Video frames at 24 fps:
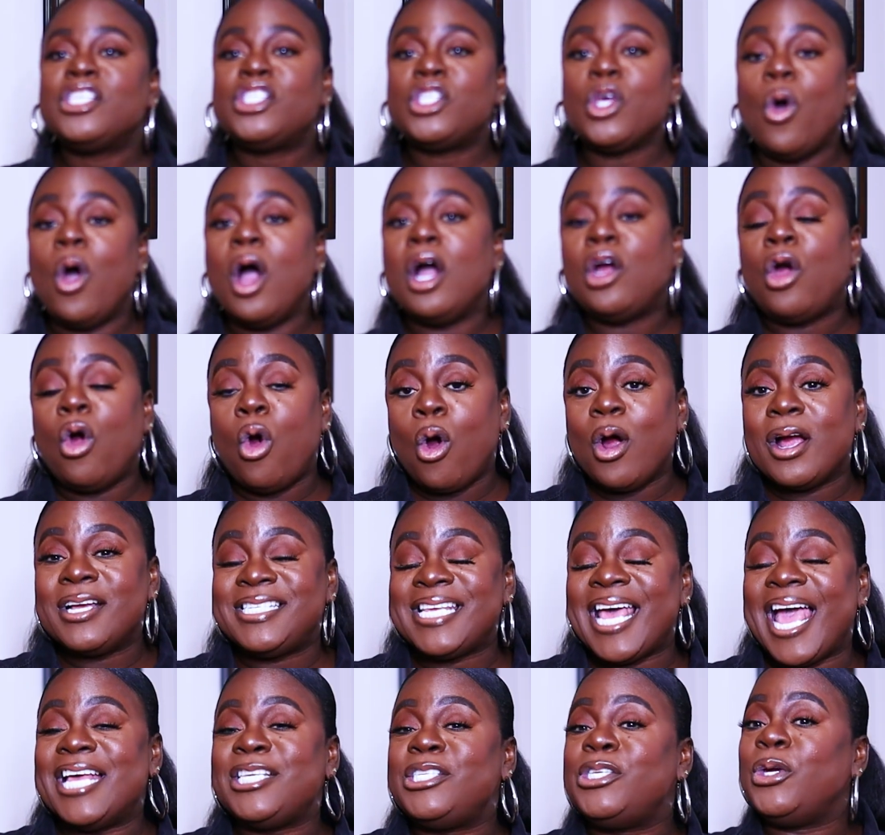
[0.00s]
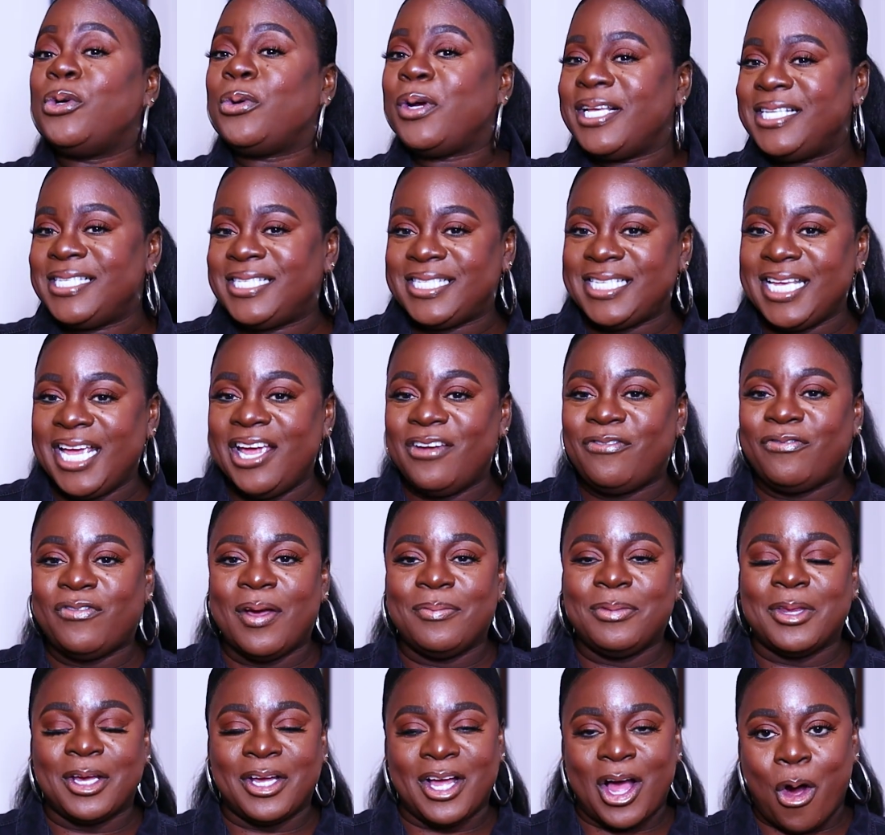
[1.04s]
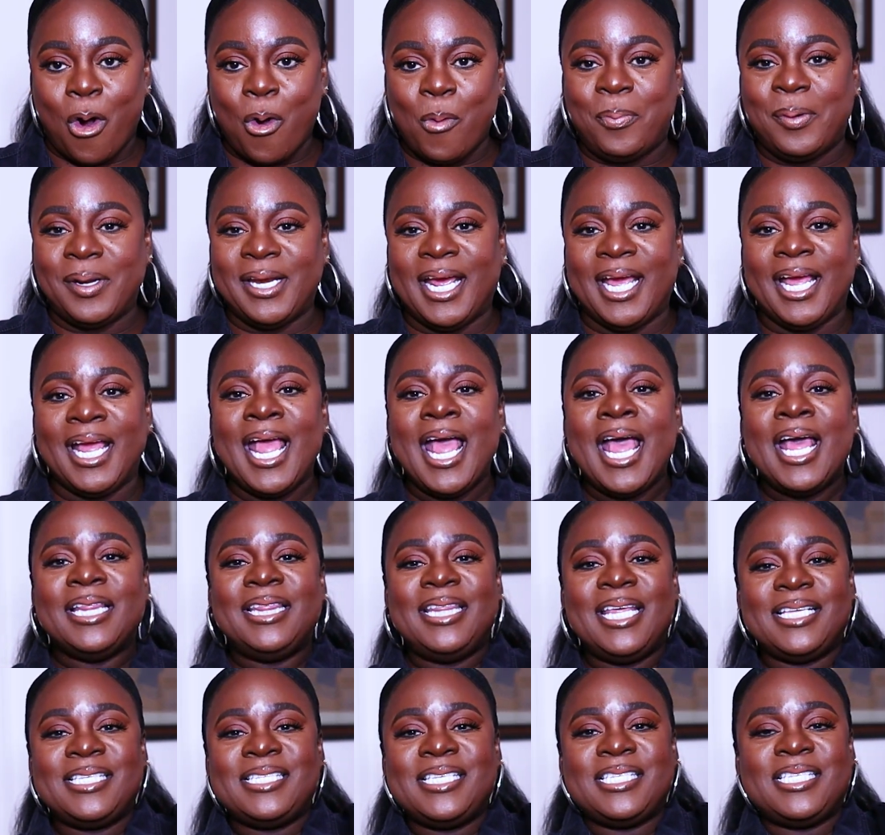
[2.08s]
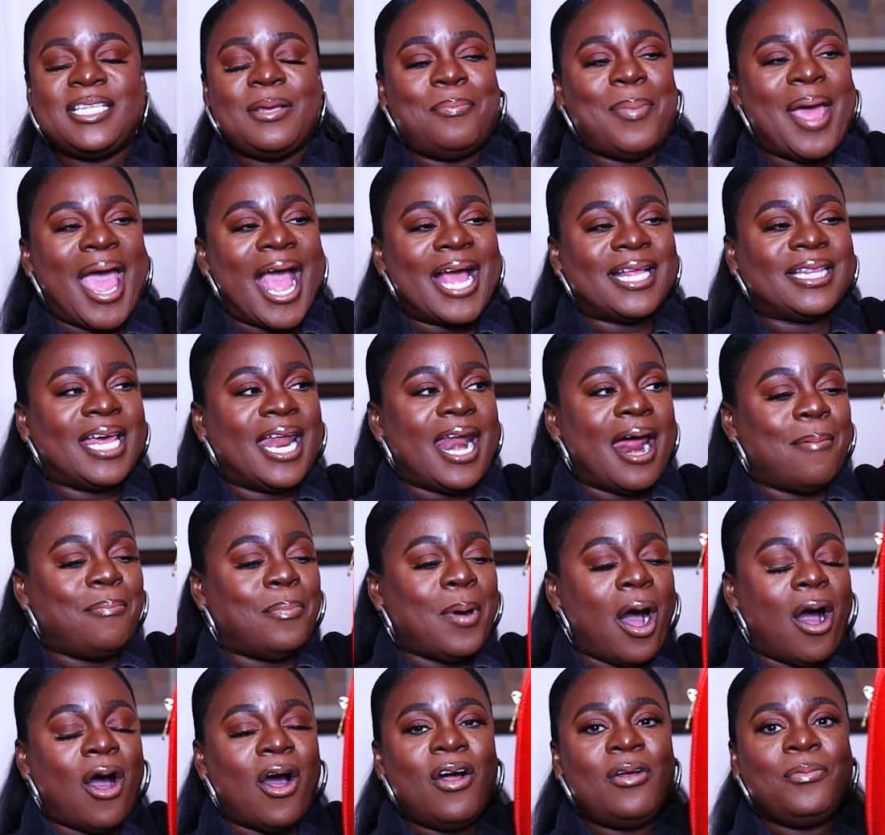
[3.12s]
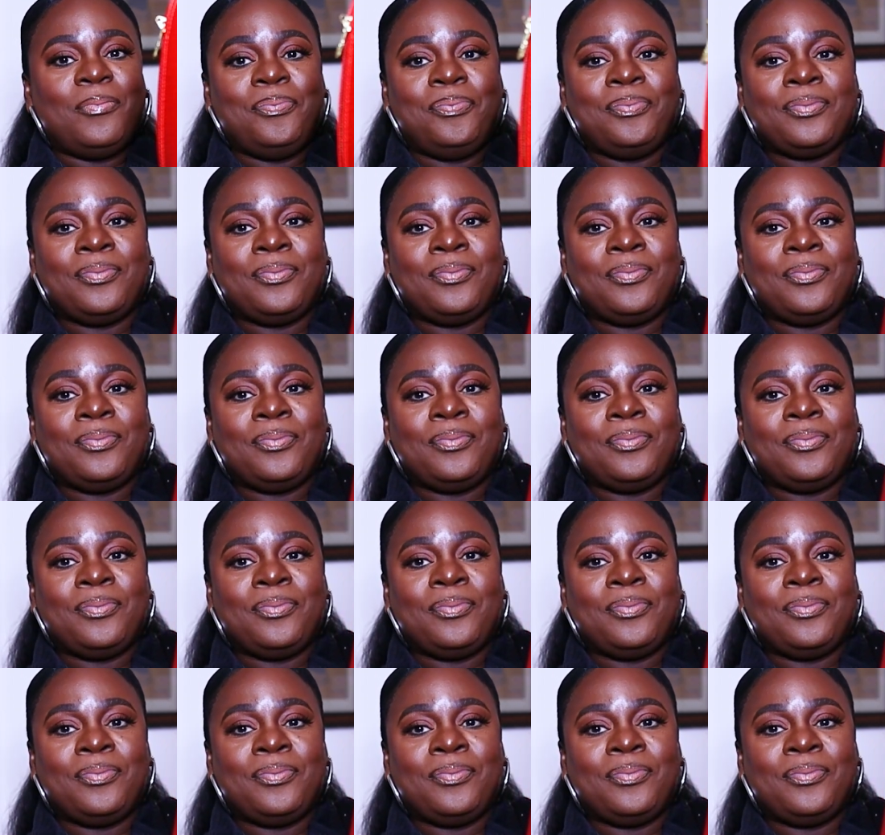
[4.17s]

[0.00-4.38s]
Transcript: So of course, as you can see from the opening, this is the bag that I bought.